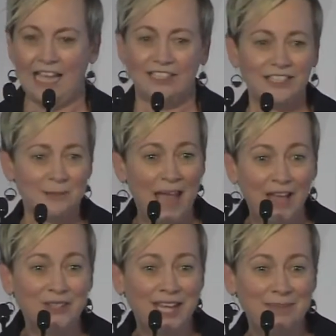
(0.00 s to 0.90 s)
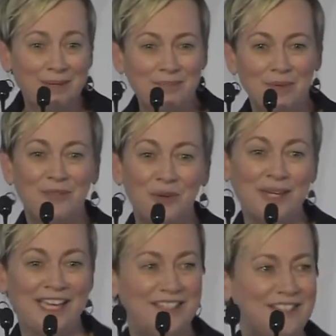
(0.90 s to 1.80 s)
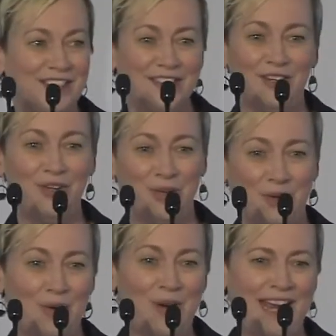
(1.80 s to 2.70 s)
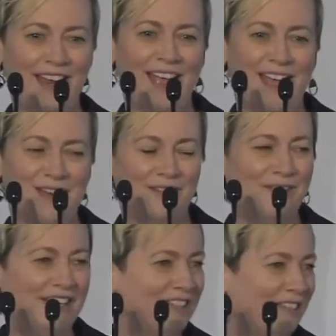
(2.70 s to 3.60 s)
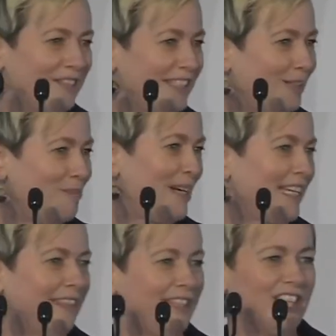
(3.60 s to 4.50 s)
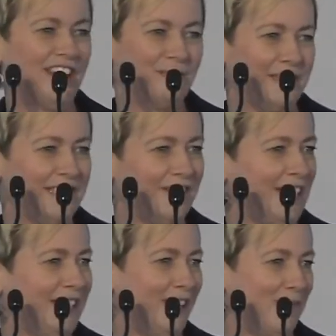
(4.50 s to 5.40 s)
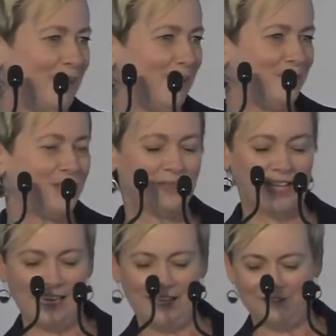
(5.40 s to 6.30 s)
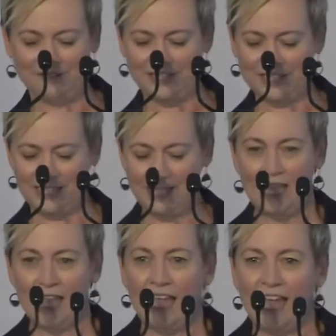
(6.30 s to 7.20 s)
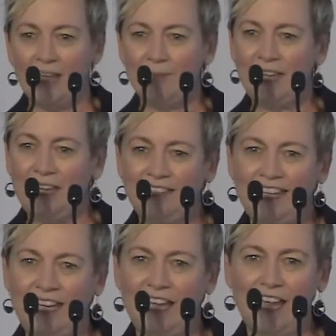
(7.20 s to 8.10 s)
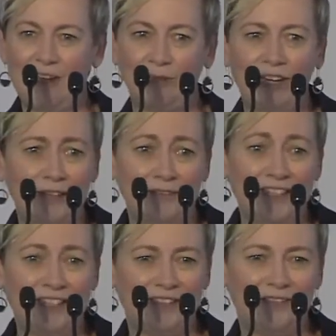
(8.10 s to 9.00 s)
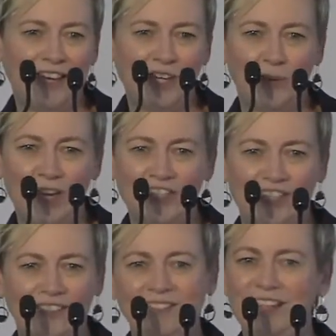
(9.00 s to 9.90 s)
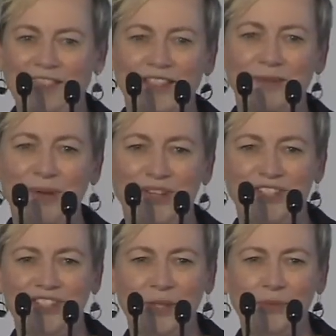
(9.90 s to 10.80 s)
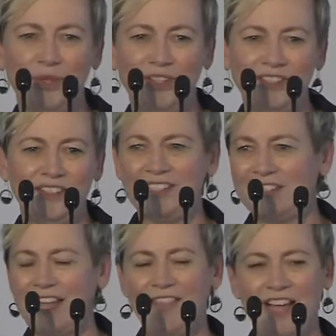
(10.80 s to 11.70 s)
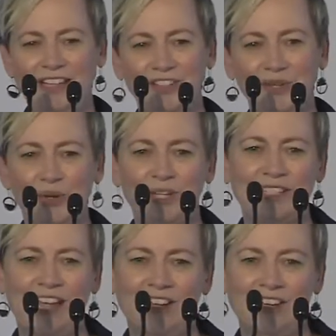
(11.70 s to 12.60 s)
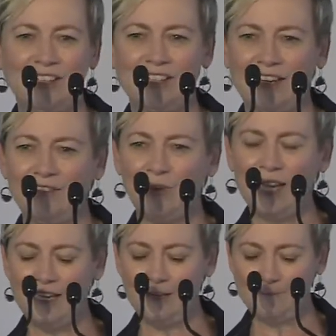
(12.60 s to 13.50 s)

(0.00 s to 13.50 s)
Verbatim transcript: Just some housekeeping before we get into the great uh, event of celebrating the achievements of these young people to our left. Um, in the uh, rare event of evacuation, there's emergency wardens and they'll escort us out in a safe way.